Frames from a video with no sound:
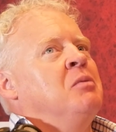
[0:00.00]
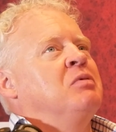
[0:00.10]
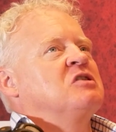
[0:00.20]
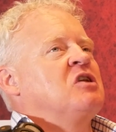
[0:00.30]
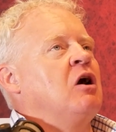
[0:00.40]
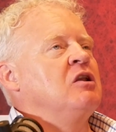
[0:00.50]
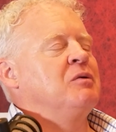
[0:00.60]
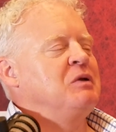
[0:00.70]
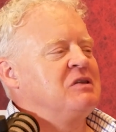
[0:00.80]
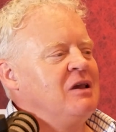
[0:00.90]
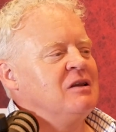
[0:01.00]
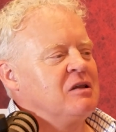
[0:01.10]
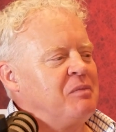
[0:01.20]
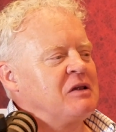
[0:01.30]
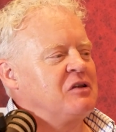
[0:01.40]
but starting to be seen as
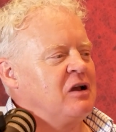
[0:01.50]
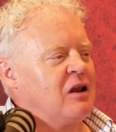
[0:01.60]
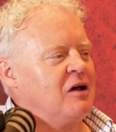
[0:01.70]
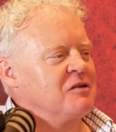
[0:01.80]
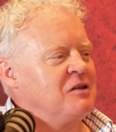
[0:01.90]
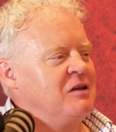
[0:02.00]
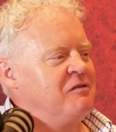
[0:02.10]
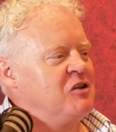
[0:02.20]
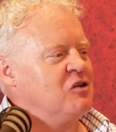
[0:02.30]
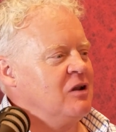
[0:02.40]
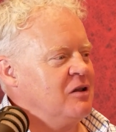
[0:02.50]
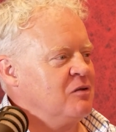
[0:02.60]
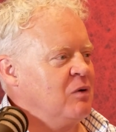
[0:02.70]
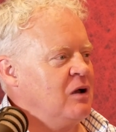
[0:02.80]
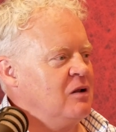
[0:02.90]
a best in class individually
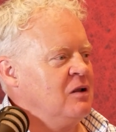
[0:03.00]
as well.